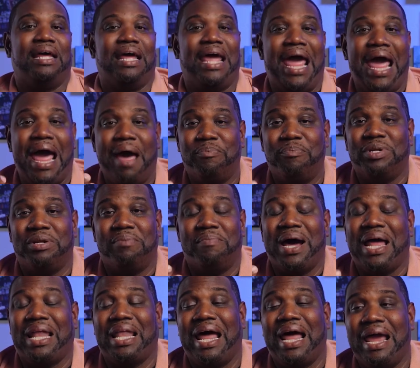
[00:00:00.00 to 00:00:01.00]
happened in
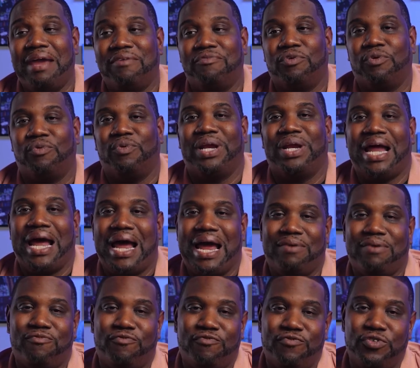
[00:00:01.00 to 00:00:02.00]
my life were when
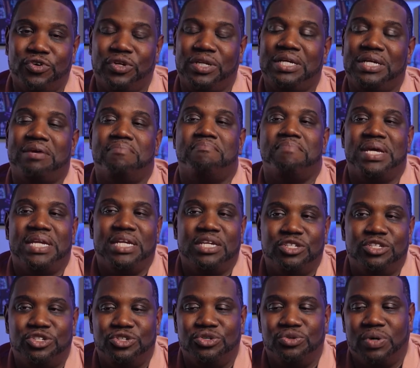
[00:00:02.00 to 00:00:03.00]
I fully
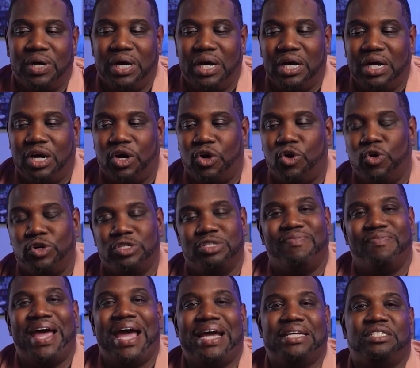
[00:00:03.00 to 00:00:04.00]
committed to a course
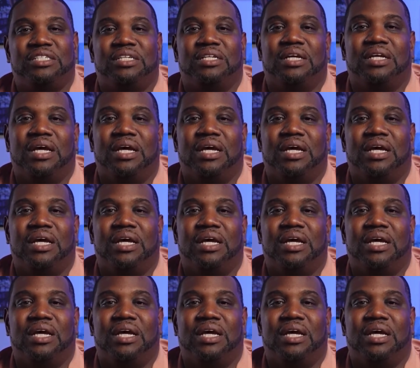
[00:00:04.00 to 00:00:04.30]
of action.